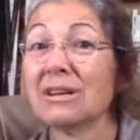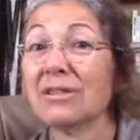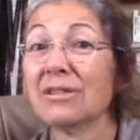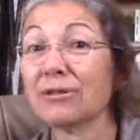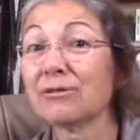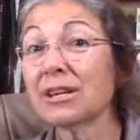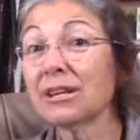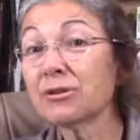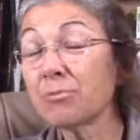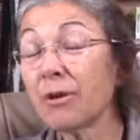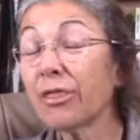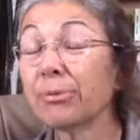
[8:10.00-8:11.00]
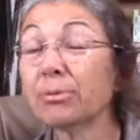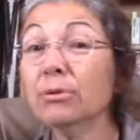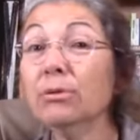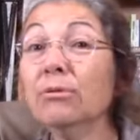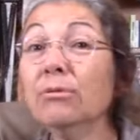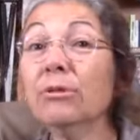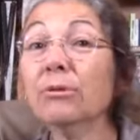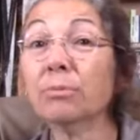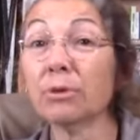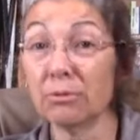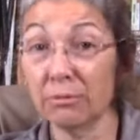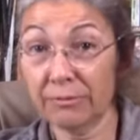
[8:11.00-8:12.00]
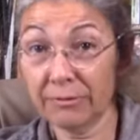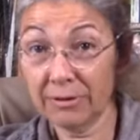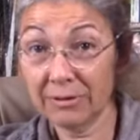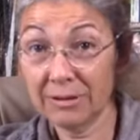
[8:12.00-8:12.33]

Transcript: Their sales went through the roof.